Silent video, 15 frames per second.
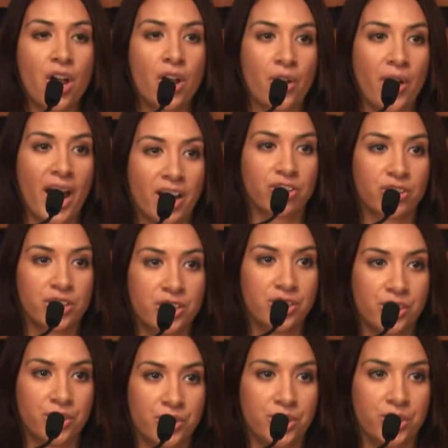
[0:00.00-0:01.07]
are actually
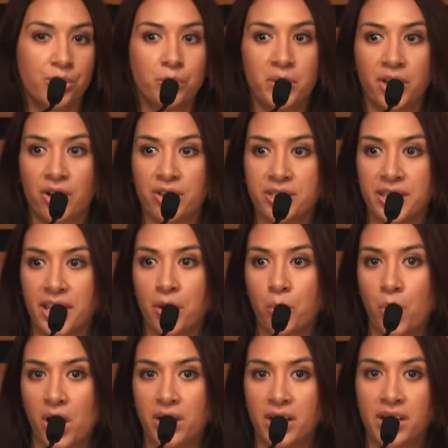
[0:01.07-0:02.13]
due to
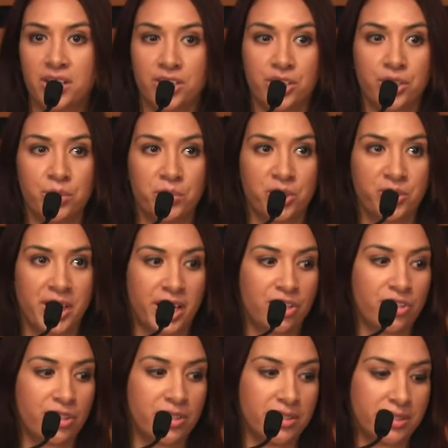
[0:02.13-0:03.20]
BRCA1 and 2
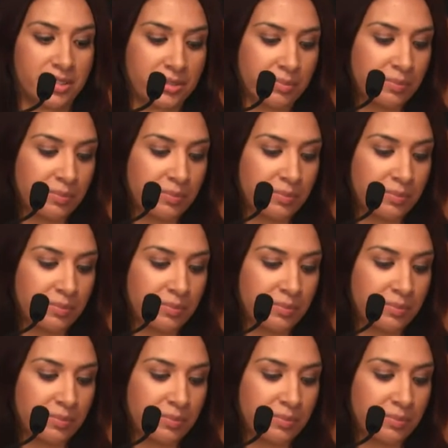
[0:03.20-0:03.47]
mutations.